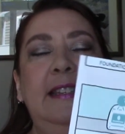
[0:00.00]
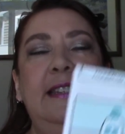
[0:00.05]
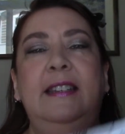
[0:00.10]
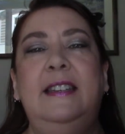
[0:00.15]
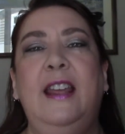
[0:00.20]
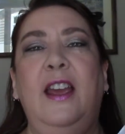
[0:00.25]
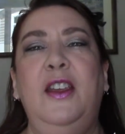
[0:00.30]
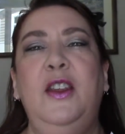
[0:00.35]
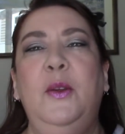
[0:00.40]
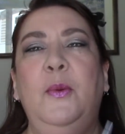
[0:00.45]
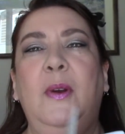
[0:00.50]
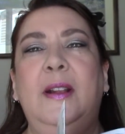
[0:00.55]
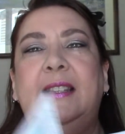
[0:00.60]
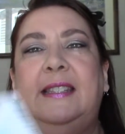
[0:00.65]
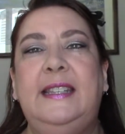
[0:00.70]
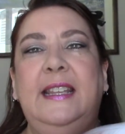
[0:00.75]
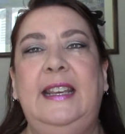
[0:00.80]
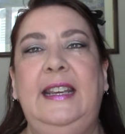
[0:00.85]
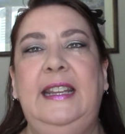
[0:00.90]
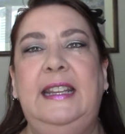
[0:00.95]
to tell you
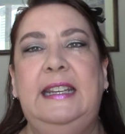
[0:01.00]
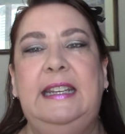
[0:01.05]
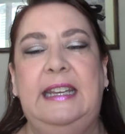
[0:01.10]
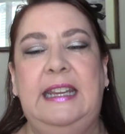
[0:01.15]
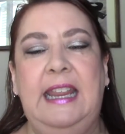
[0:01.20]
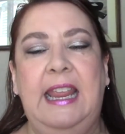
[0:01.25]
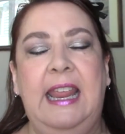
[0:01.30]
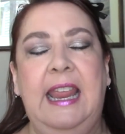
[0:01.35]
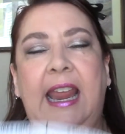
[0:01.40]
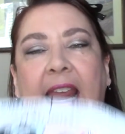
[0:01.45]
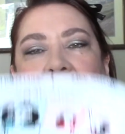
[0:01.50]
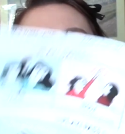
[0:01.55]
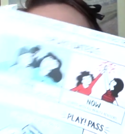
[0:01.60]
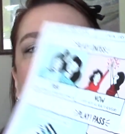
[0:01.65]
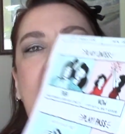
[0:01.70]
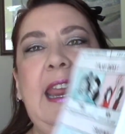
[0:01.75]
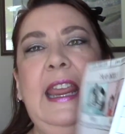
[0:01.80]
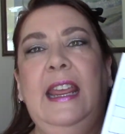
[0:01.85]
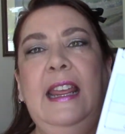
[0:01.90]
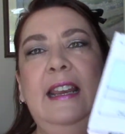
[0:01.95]
what's in it
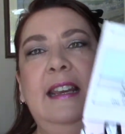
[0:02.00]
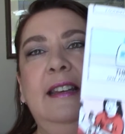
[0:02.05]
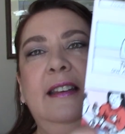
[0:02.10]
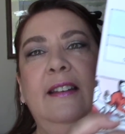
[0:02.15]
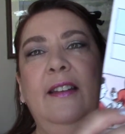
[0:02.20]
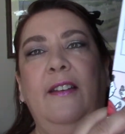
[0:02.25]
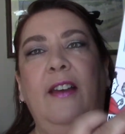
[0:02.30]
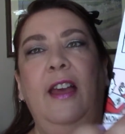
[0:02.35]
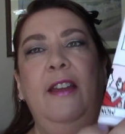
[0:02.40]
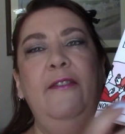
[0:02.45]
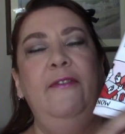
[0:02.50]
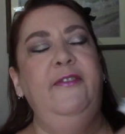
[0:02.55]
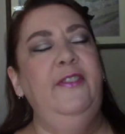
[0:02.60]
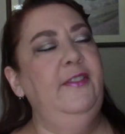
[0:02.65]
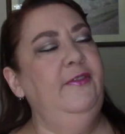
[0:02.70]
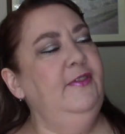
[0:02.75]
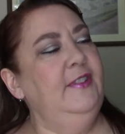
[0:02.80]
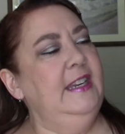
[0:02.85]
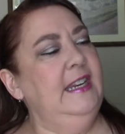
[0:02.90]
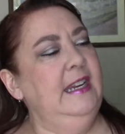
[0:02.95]
and a
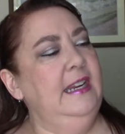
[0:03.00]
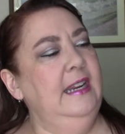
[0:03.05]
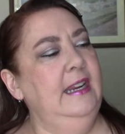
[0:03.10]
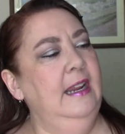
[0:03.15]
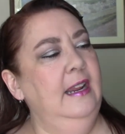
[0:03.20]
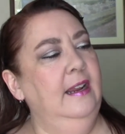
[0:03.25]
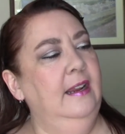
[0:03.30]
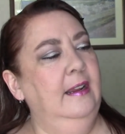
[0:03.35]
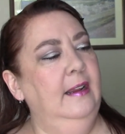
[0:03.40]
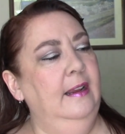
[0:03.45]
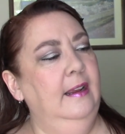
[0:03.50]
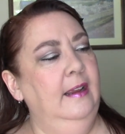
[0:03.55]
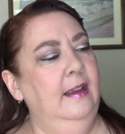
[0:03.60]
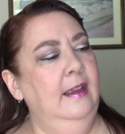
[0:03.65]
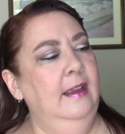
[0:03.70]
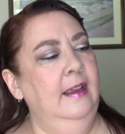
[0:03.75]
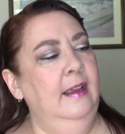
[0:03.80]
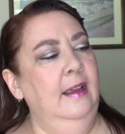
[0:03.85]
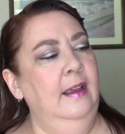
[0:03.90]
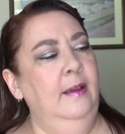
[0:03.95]
50
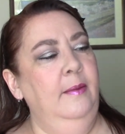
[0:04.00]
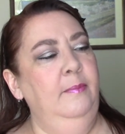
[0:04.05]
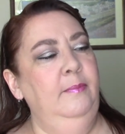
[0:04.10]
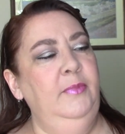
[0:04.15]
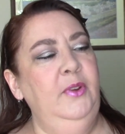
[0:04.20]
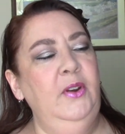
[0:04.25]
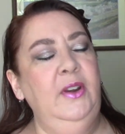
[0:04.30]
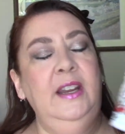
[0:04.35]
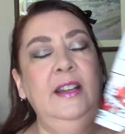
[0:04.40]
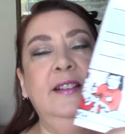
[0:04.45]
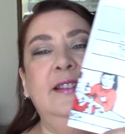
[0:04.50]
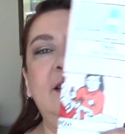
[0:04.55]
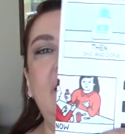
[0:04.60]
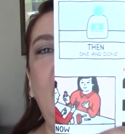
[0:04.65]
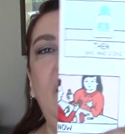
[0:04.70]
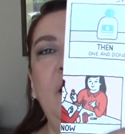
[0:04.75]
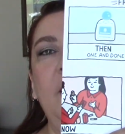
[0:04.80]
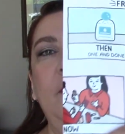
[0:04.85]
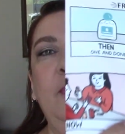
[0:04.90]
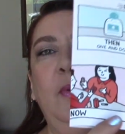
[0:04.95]
Beauty
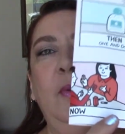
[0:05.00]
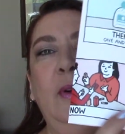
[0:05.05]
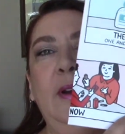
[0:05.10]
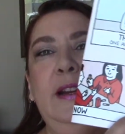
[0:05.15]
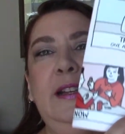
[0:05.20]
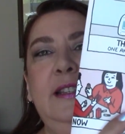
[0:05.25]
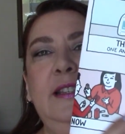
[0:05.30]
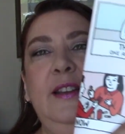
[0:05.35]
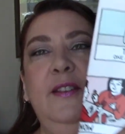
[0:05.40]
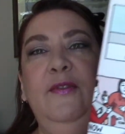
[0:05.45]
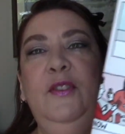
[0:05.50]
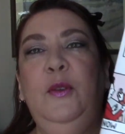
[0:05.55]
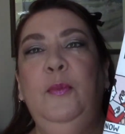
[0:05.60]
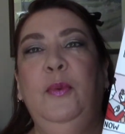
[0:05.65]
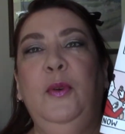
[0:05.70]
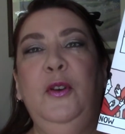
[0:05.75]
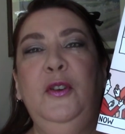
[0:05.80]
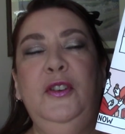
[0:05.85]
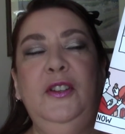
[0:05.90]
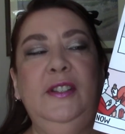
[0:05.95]
Insider points if you
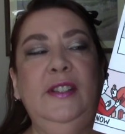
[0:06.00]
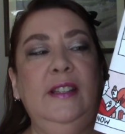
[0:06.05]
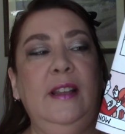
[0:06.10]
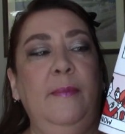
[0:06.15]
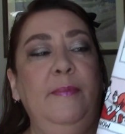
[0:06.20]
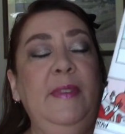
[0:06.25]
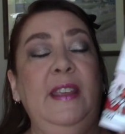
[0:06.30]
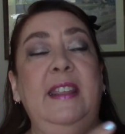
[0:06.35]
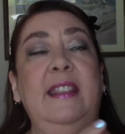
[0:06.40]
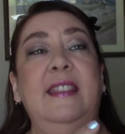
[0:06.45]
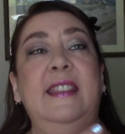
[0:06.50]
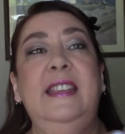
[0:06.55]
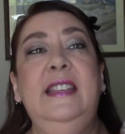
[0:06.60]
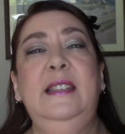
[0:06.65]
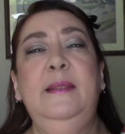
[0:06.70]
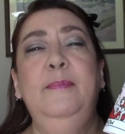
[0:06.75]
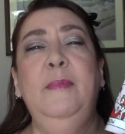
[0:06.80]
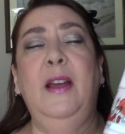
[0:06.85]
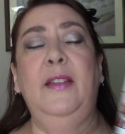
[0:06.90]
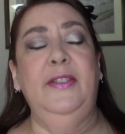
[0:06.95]
purchase something.
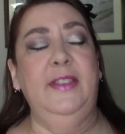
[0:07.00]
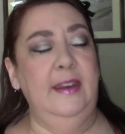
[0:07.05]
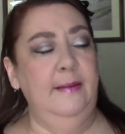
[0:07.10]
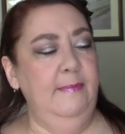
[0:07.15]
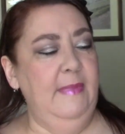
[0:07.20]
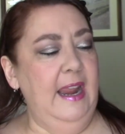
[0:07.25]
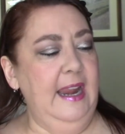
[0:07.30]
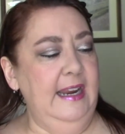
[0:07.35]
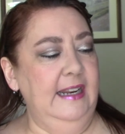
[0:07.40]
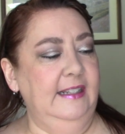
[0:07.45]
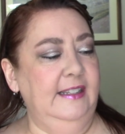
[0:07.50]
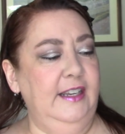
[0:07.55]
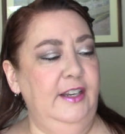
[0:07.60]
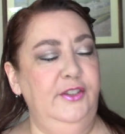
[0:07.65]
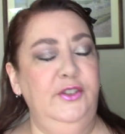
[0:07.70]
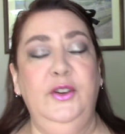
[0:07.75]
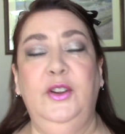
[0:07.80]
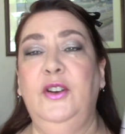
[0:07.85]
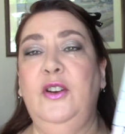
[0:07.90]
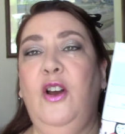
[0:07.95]
This month in May it
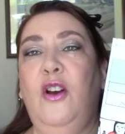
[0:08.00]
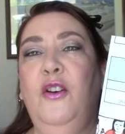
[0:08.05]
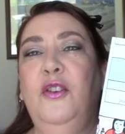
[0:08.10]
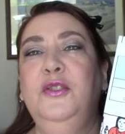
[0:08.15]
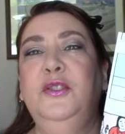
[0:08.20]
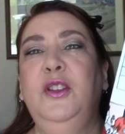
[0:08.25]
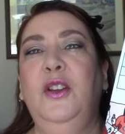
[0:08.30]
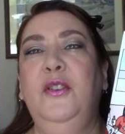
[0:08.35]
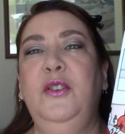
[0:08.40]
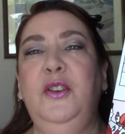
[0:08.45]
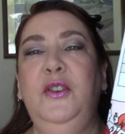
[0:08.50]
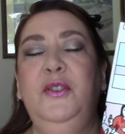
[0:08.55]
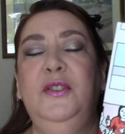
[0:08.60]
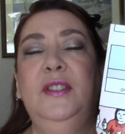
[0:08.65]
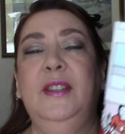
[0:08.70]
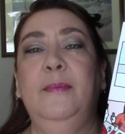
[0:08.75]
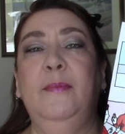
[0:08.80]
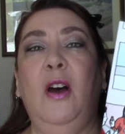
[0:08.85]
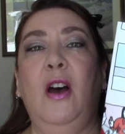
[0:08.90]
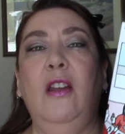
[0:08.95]
says you can also use
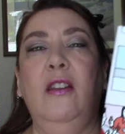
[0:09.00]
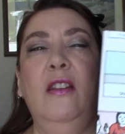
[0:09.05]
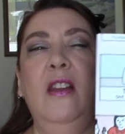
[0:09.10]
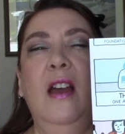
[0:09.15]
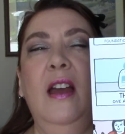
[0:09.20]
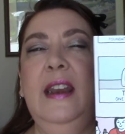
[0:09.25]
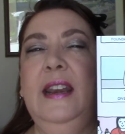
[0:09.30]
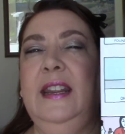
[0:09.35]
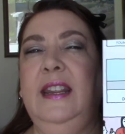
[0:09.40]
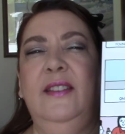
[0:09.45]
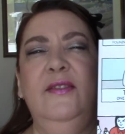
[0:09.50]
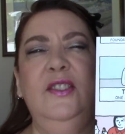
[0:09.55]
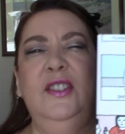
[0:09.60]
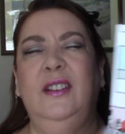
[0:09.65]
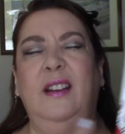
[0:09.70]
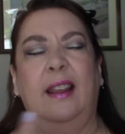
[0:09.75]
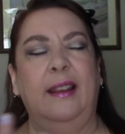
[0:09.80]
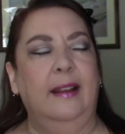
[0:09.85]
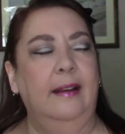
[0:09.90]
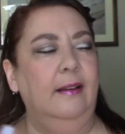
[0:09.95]
them online. It gives you
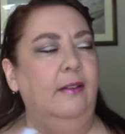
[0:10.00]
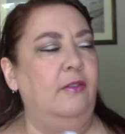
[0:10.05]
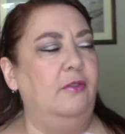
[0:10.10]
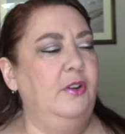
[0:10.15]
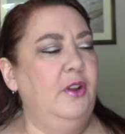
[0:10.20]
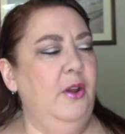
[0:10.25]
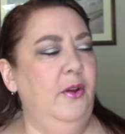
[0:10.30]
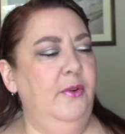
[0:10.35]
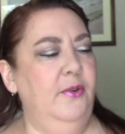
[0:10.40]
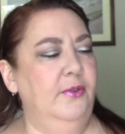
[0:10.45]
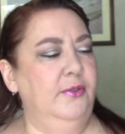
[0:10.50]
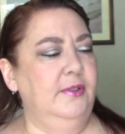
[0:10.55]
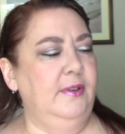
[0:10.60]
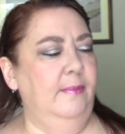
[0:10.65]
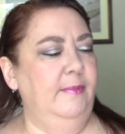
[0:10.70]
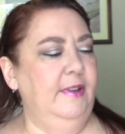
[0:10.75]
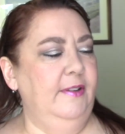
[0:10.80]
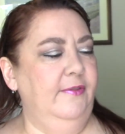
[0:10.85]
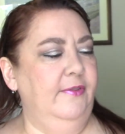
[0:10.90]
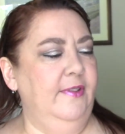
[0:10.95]
like a little code or
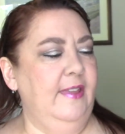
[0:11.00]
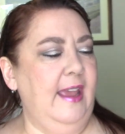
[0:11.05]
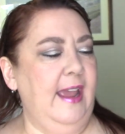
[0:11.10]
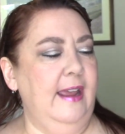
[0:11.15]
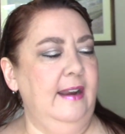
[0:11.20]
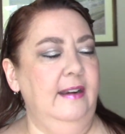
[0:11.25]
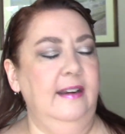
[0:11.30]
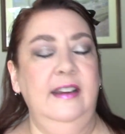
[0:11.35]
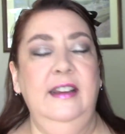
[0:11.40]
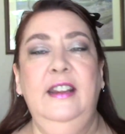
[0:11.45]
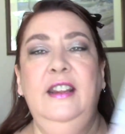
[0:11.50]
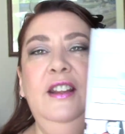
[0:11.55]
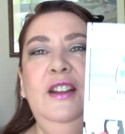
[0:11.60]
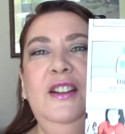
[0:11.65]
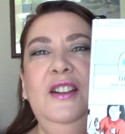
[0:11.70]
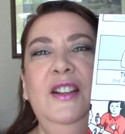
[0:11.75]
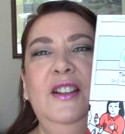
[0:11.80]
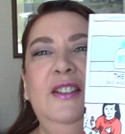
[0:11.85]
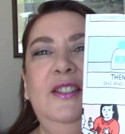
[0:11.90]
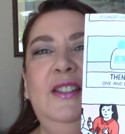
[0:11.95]
something for that.
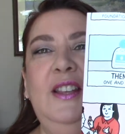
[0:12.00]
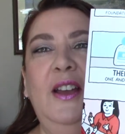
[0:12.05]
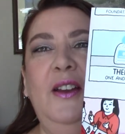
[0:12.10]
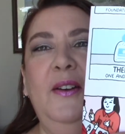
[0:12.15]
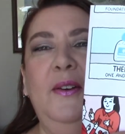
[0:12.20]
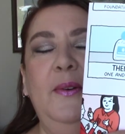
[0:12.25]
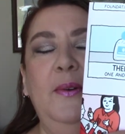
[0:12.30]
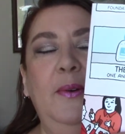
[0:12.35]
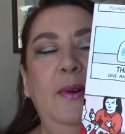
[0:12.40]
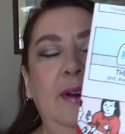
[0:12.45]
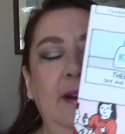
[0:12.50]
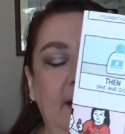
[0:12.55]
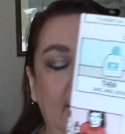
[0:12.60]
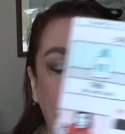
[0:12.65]
So